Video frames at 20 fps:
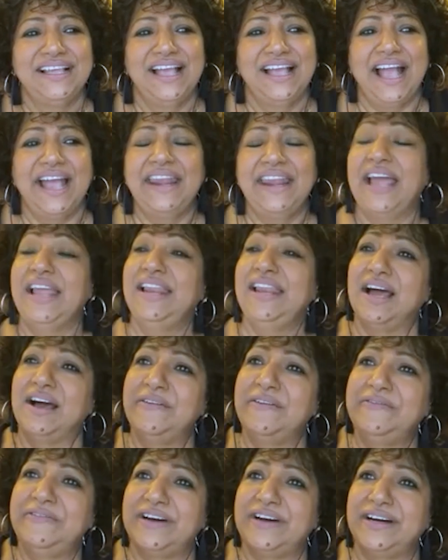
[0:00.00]
And I
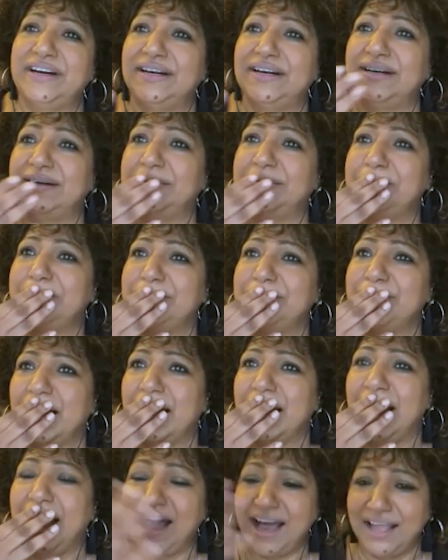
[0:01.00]
love
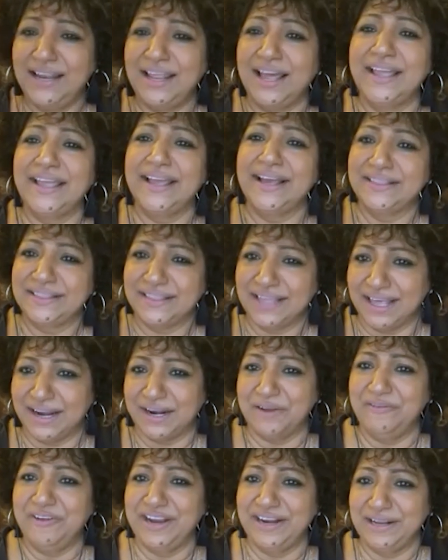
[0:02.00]
Alia,
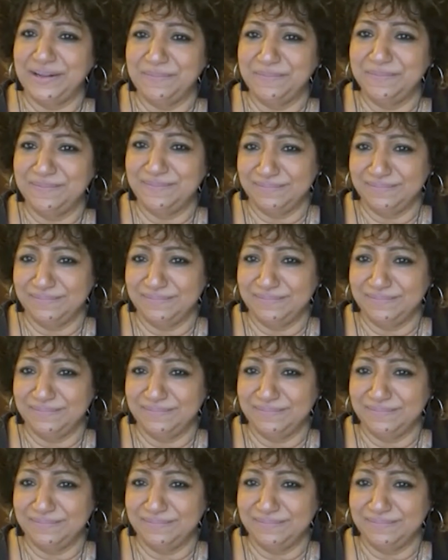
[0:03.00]
Taravenam,